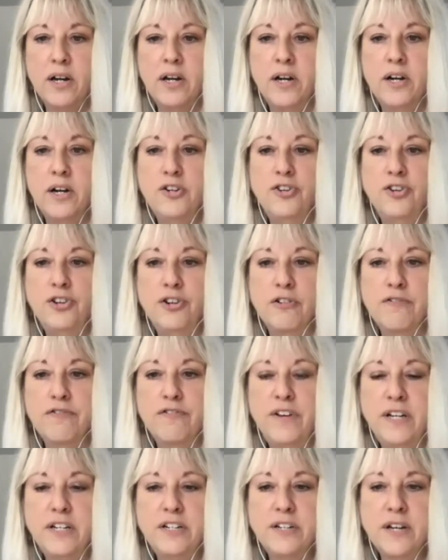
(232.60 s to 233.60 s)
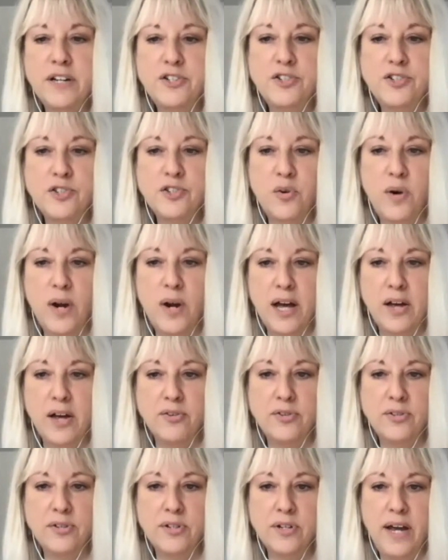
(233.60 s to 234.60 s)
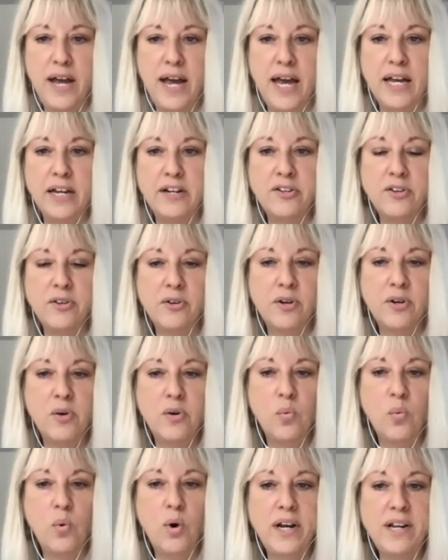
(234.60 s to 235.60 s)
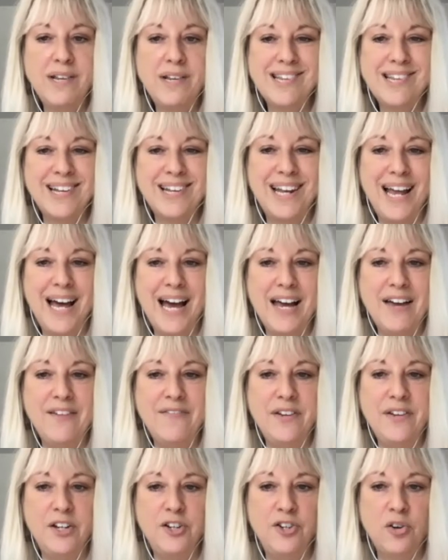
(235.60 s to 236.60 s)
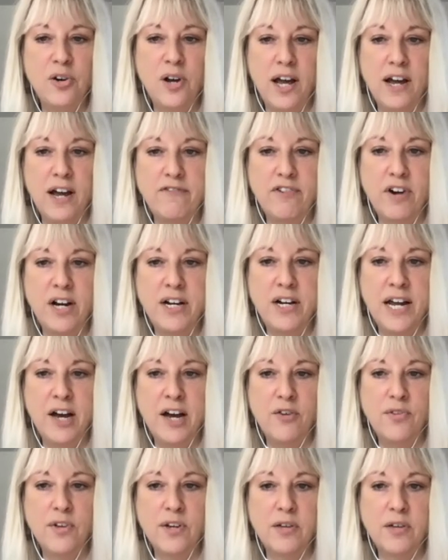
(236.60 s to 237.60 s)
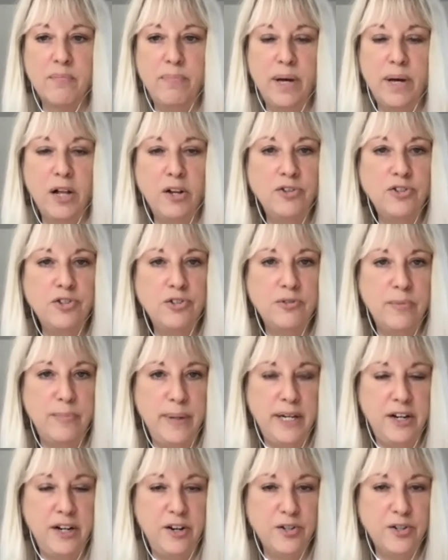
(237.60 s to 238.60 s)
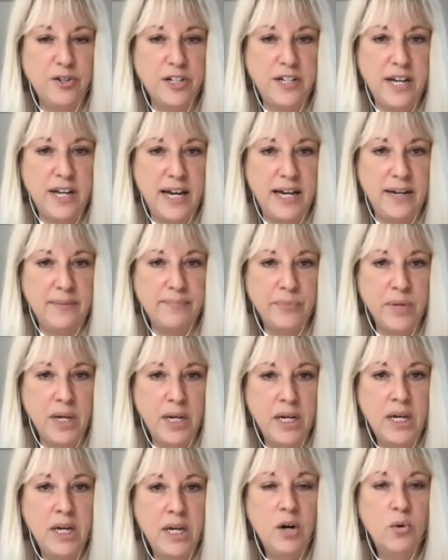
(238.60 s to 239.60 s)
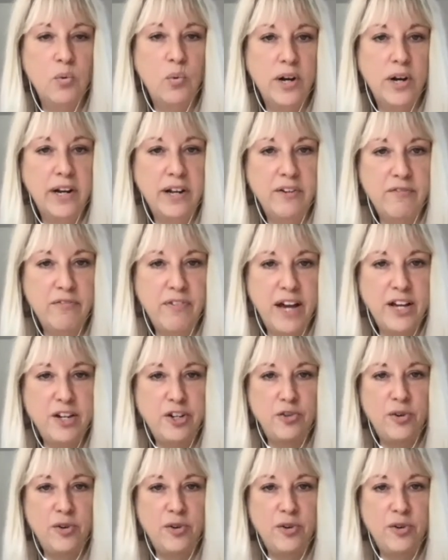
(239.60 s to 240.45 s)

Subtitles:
do your feet touch the ground? And what is alive in your life right now that compelled you to be here today? I want to invite you to